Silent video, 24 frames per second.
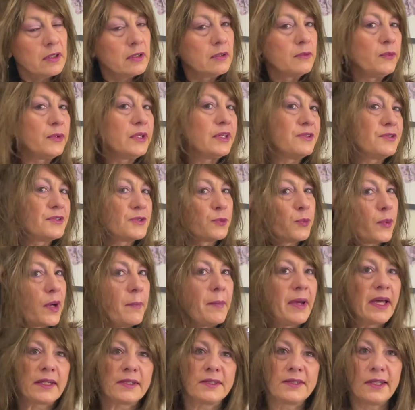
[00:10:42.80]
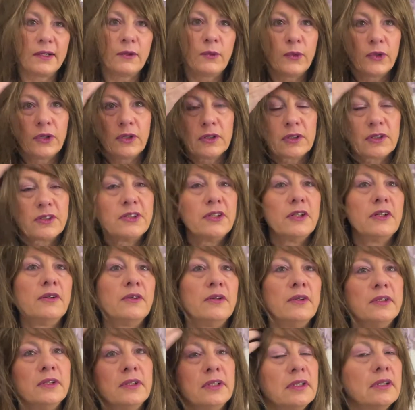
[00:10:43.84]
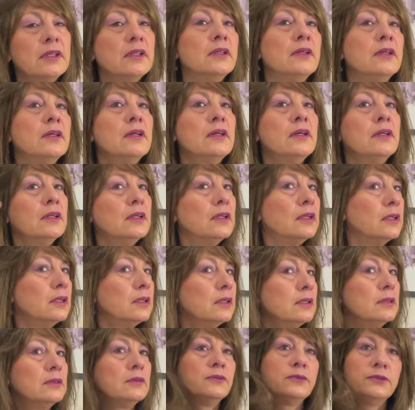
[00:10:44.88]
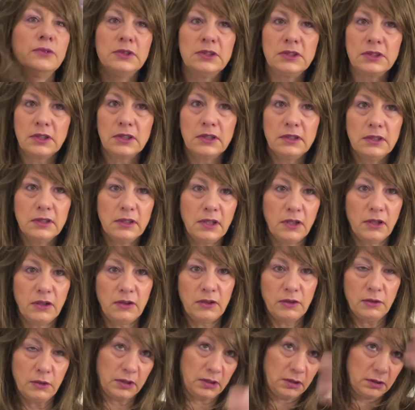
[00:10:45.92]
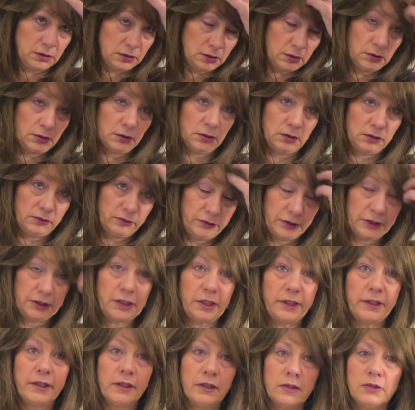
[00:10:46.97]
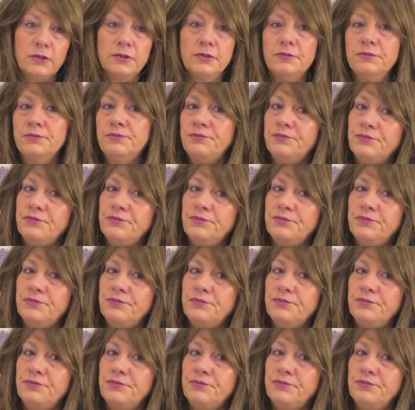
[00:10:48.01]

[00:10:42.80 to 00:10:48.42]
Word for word: We use WebEx at work, so was gonna go on video.